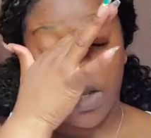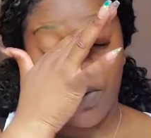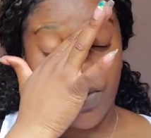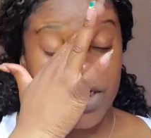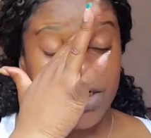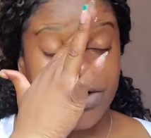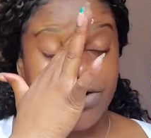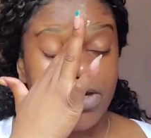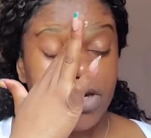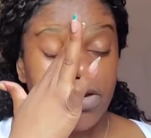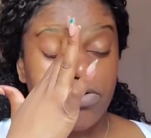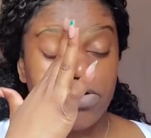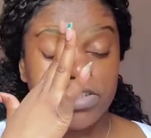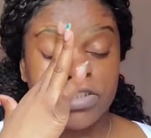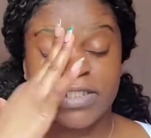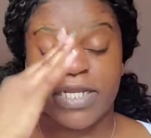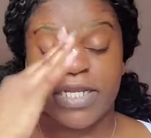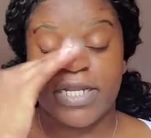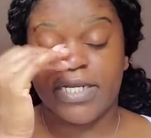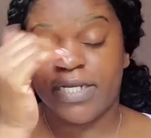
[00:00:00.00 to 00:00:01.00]
So I went there
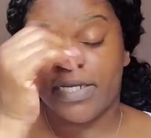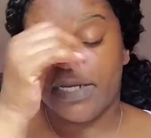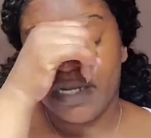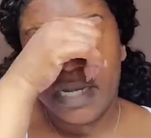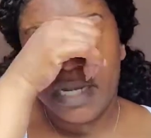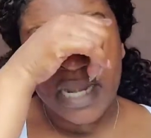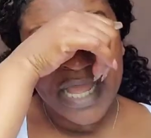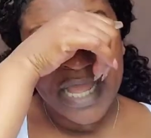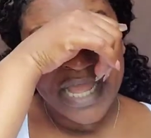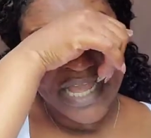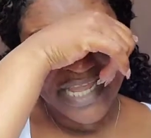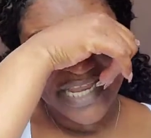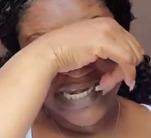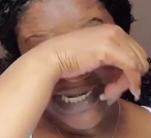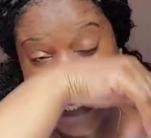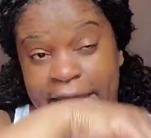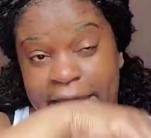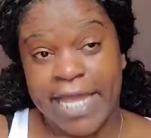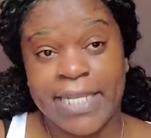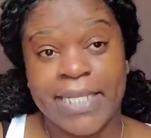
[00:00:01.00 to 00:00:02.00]
and I was standing in the
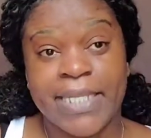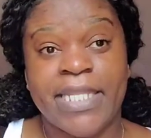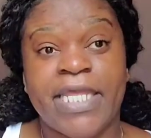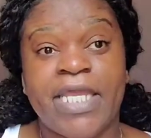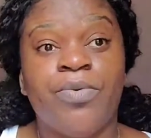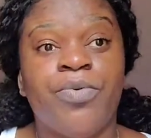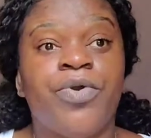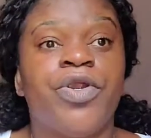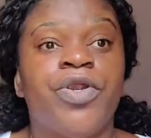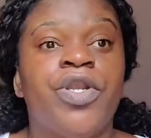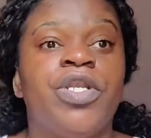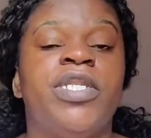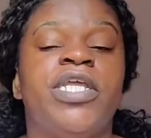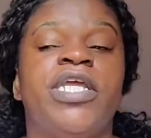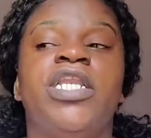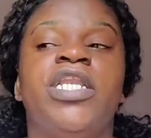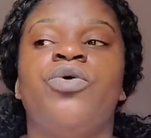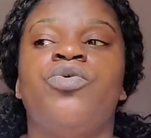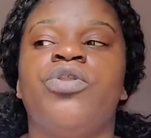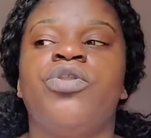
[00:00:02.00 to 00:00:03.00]
line, and they
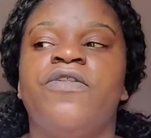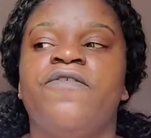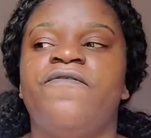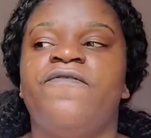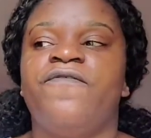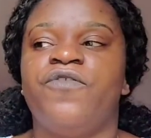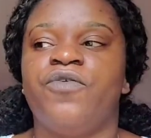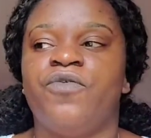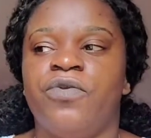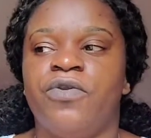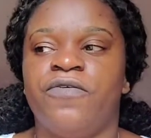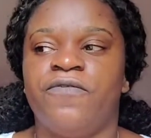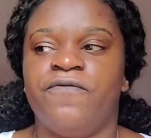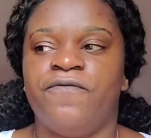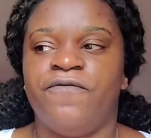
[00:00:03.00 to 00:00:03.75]
lowered the